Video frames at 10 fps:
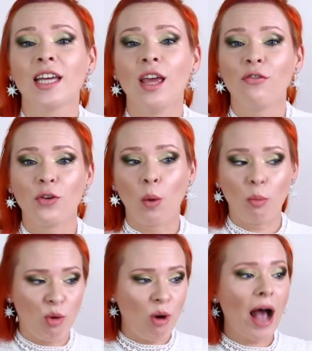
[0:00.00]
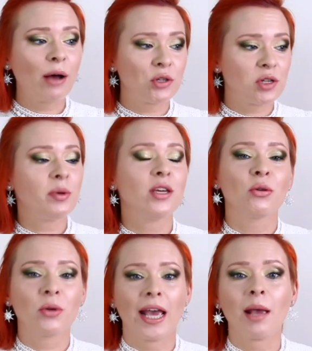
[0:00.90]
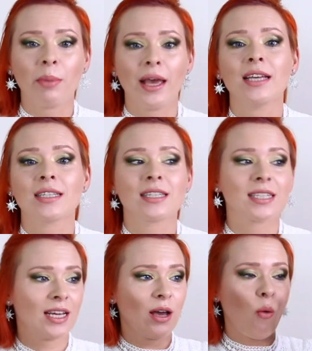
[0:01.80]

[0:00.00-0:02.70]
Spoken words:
If you're proud to be UK-based,